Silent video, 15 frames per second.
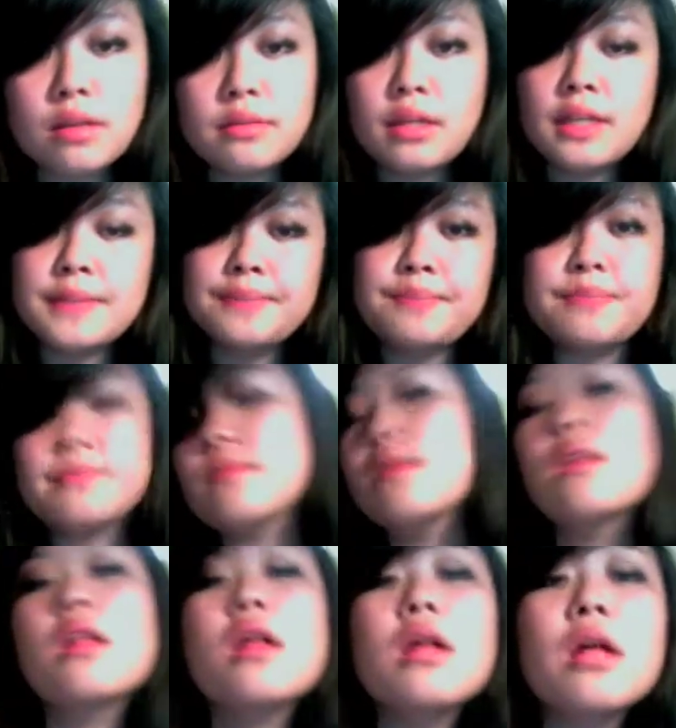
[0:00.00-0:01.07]

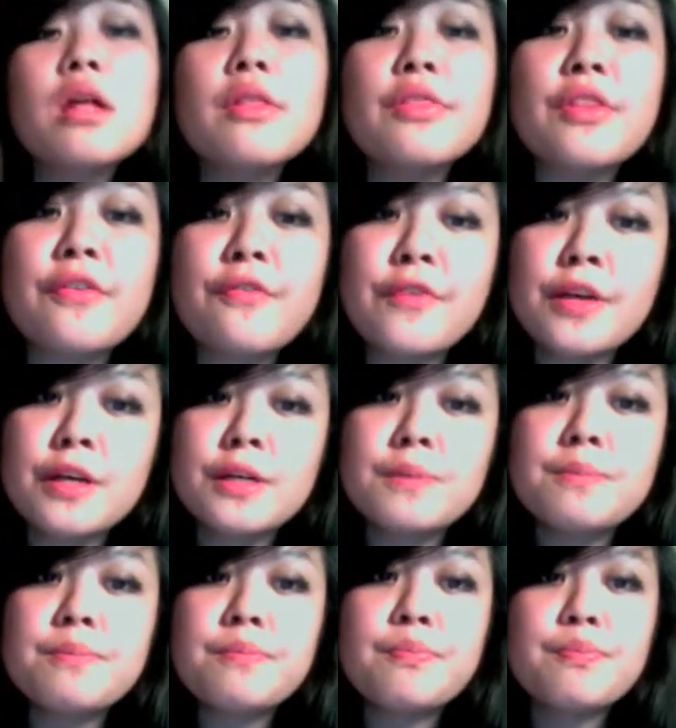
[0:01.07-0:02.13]
The
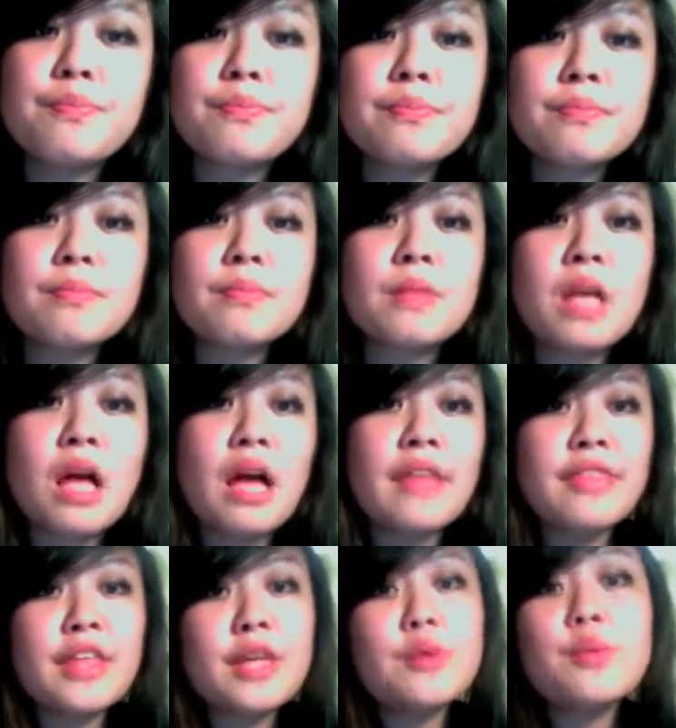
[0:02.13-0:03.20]
film, I
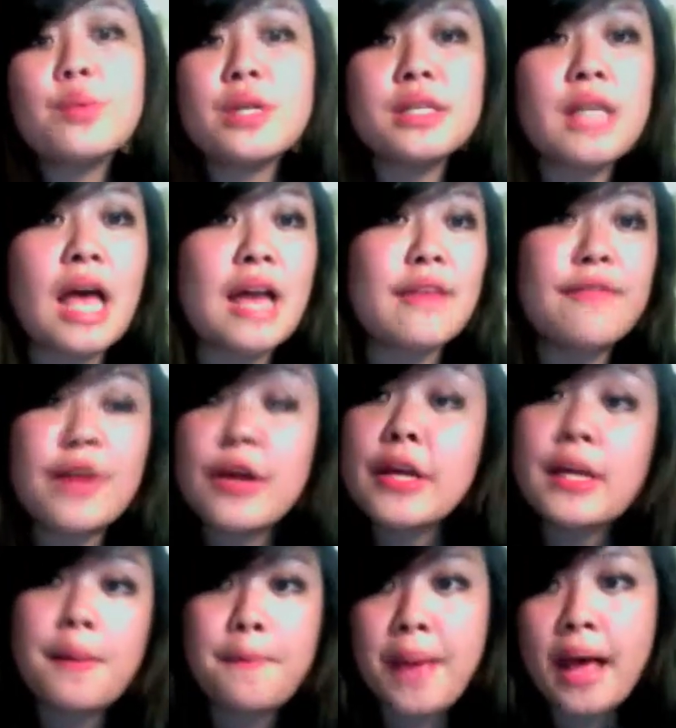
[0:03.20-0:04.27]
think, had a very
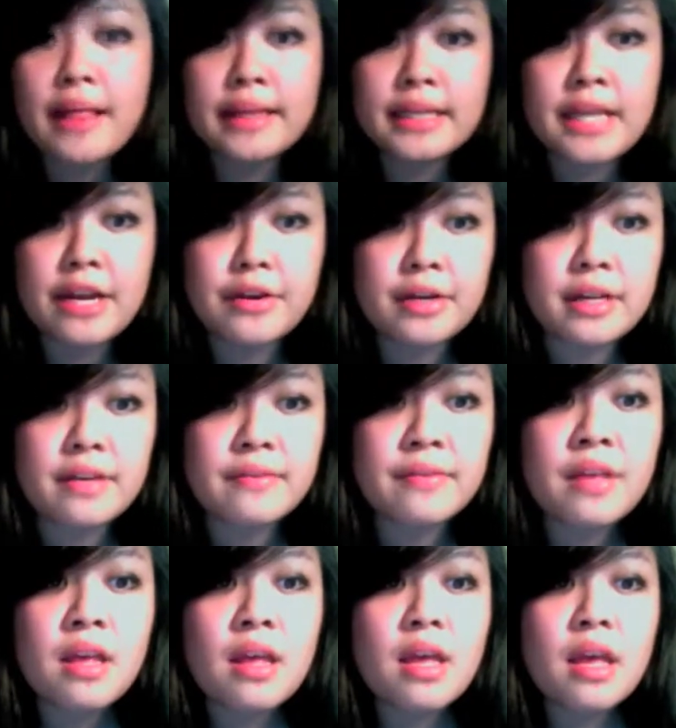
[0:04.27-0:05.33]
compelling narrative
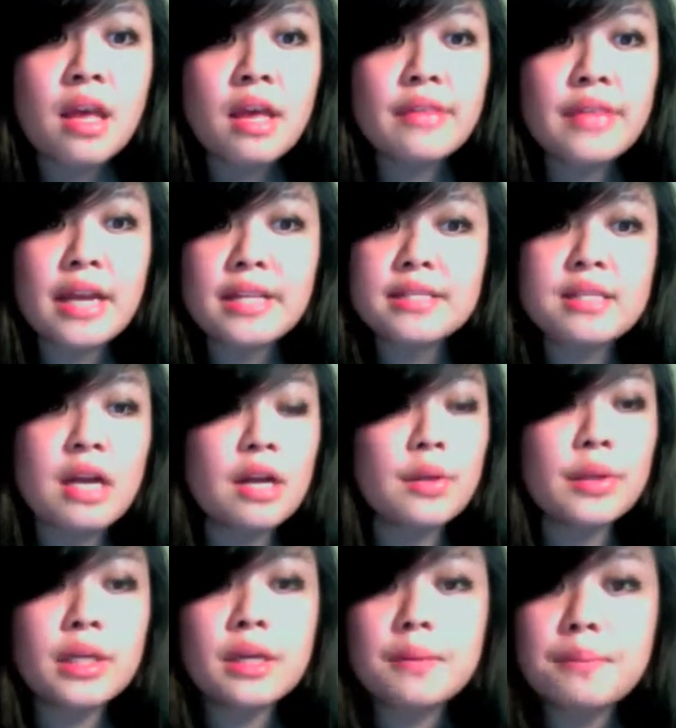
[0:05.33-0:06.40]
that is not
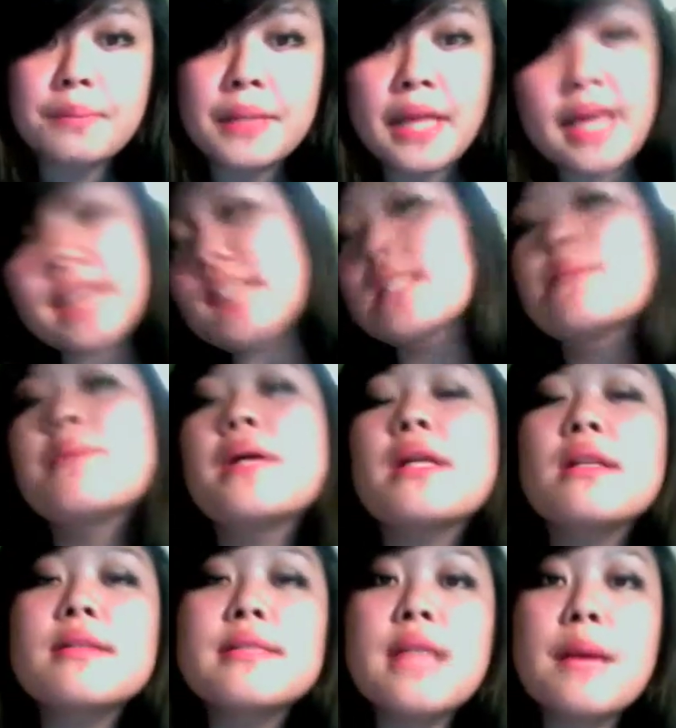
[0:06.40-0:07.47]
only complex
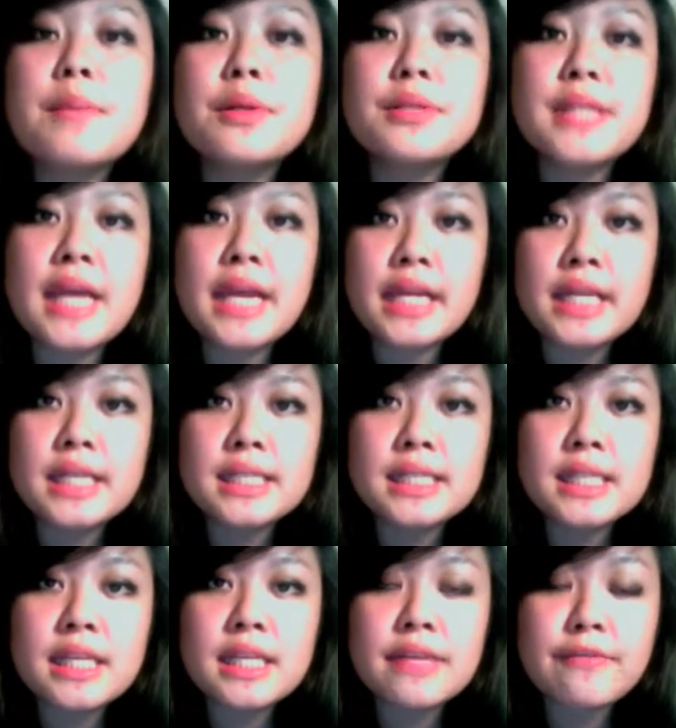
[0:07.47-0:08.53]
but
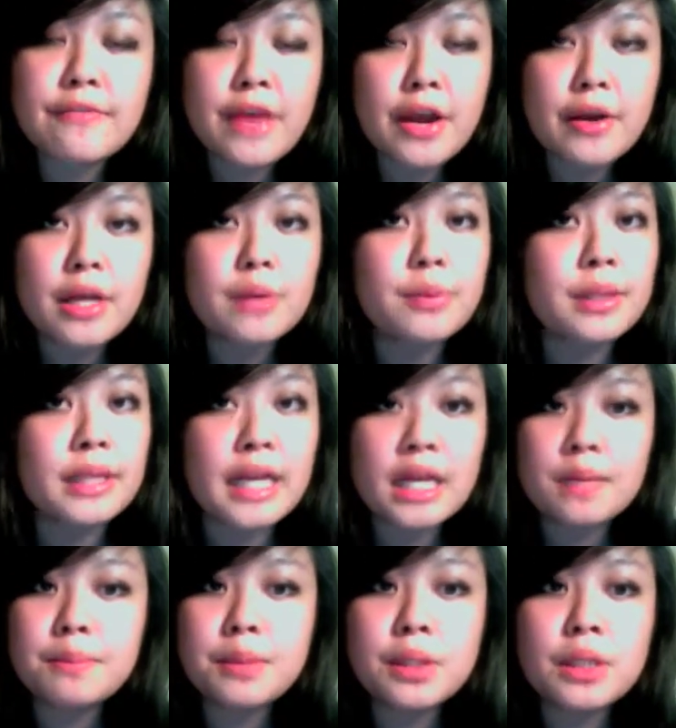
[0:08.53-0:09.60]
simultaneously very
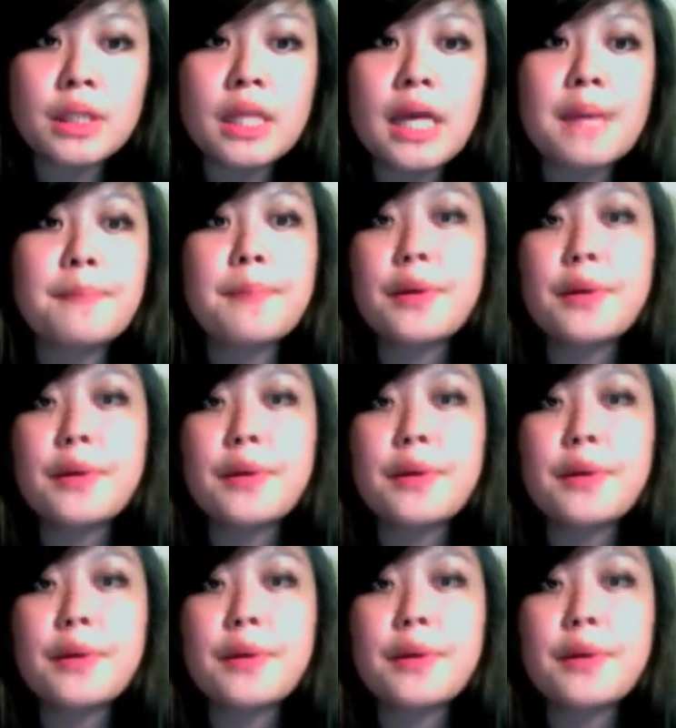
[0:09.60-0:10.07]
relatable and